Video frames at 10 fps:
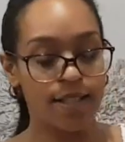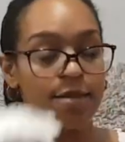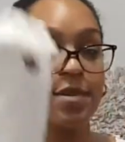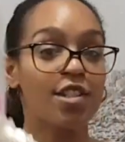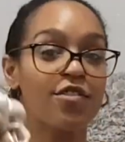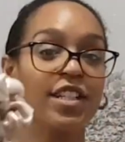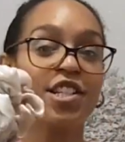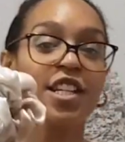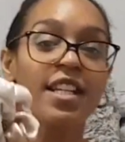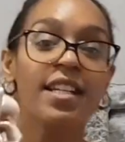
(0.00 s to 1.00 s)
some
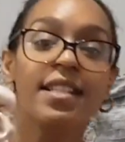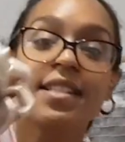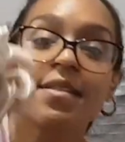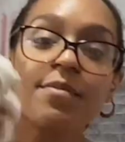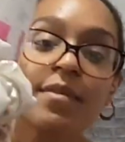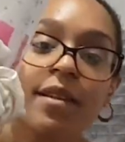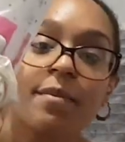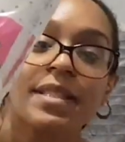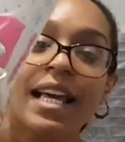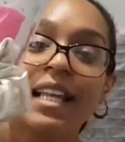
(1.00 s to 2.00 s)
scrunchies, some
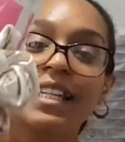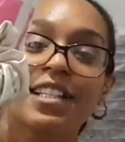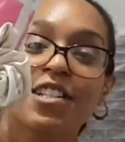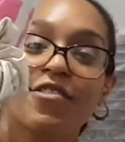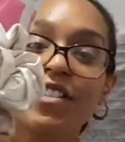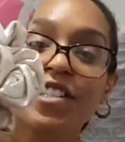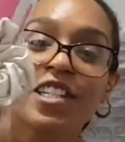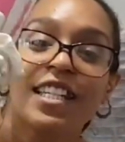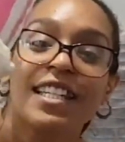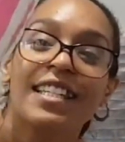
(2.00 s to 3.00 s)
like metallic
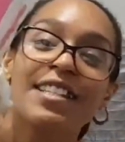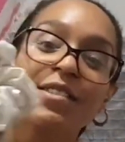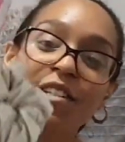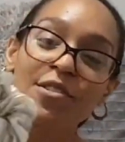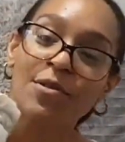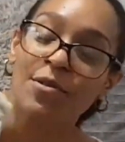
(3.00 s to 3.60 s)
scrunchies, which are